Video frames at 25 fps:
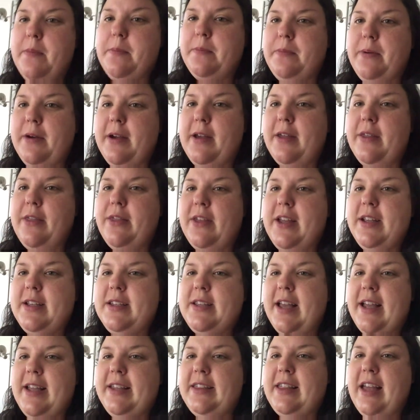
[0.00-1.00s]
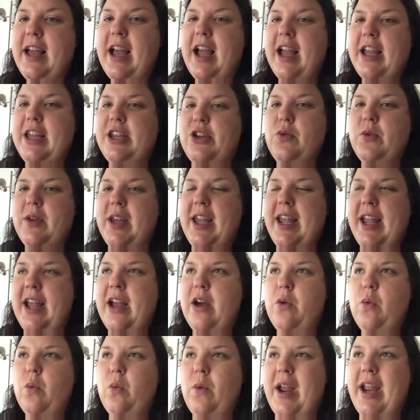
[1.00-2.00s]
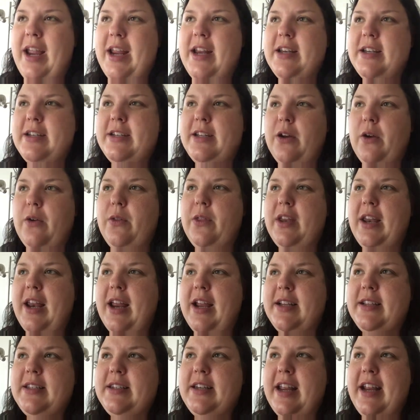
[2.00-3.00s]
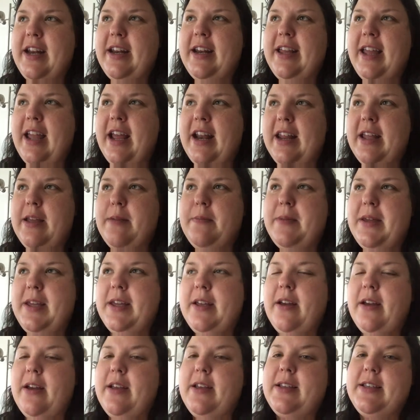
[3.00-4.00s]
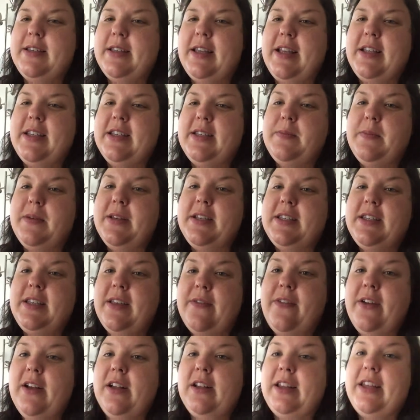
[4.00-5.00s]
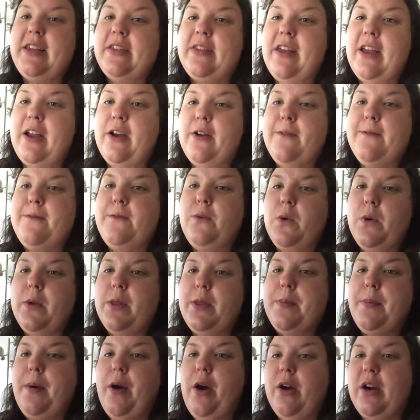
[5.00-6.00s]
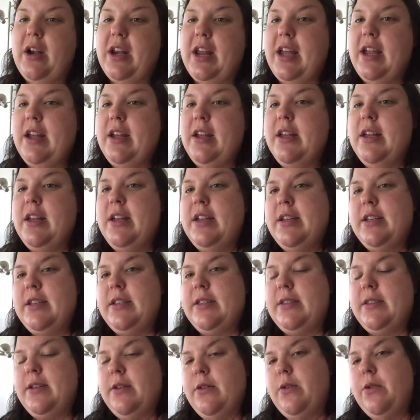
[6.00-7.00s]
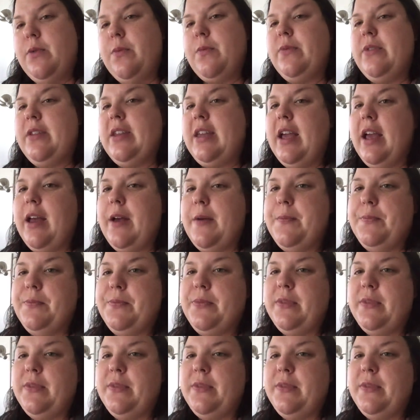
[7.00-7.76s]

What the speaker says: But things like that, you can't wait until the next day to get it because it's specifically there for the party. So, yeah.